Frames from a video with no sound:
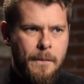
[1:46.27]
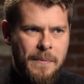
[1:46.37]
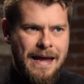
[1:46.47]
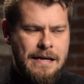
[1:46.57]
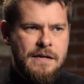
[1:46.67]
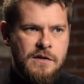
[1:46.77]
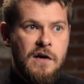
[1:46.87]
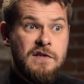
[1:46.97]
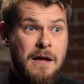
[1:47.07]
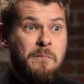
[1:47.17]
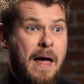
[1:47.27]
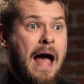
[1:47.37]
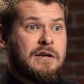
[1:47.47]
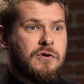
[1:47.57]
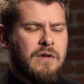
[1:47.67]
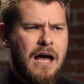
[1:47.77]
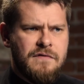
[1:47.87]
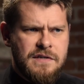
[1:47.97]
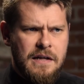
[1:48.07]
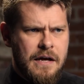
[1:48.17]
opinion does impact your life, to
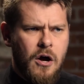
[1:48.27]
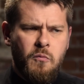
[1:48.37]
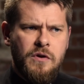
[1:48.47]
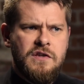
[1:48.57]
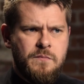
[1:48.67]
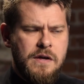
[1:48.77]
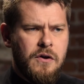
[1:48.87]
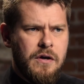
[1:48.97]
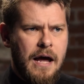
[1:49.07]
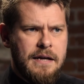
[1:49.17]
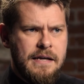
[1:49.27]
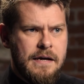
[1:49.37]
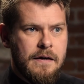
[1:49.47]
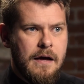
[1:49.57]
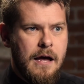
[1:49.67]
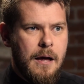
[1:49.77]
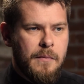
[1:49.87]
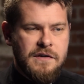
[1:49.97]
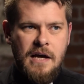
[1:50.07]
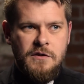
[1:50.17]
say, like, would this be a good idea?
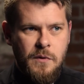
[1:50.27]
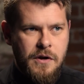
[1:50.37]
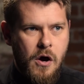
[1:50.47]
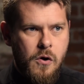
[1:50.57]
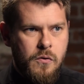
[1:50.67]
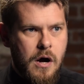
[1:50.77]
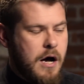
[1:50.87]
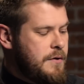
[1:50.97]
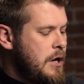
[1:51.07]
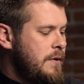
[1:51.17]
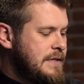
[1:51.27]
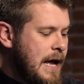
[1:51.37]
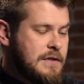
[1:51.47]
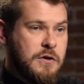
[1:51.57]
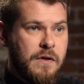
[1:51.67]
Because as we know, a tattoo